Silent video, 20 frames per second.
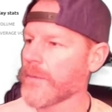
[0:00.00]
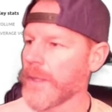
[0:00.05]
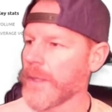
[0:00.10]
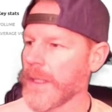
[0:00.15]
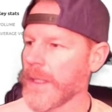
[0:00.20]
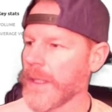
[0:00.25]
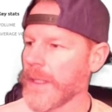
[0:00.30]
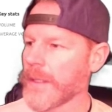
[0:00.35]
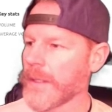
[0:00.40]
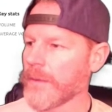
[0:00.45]
We
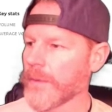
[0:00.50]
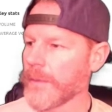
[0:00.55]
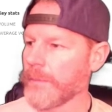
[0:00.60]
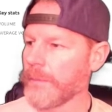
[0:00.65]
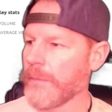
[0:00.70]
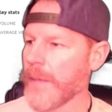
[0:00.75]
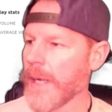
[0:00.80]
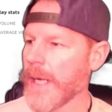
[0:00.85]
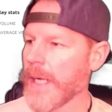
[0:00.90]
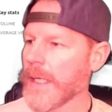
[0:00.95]
need to
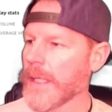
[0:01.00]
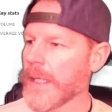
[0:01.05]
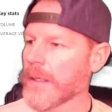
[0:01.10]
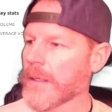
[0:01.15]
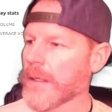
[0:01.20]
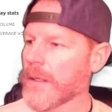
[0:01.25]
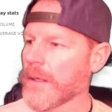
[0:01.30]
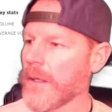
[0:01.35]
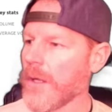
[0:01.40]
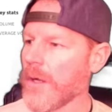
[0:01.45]
remain
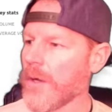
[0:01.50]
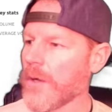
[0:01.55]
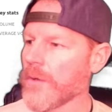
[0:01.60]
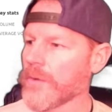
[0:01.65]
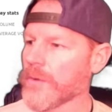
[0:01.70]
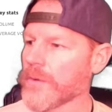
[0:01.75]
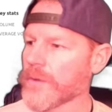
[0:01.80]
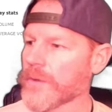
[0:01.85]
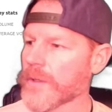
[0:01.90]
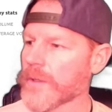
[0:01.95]

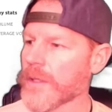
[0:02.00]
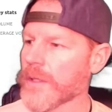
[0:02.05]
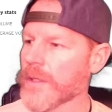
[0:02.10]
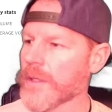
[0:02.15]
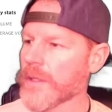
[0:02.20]
closed